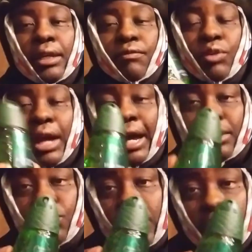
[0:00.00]
If you
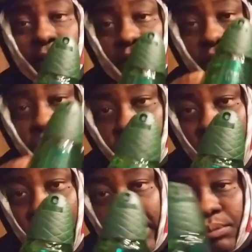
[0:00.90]
guys want to give it a
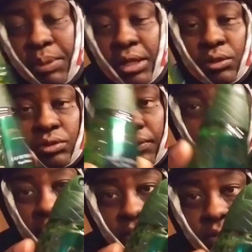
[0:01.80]
try, it's Pino
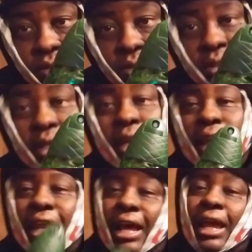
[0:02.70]
Silvestre. And
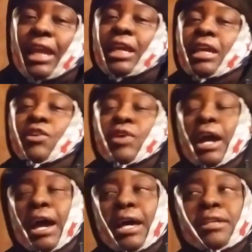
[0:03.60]
I like to give you
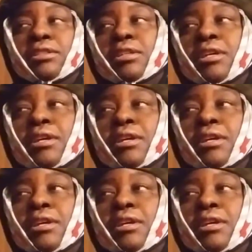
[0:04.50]
guys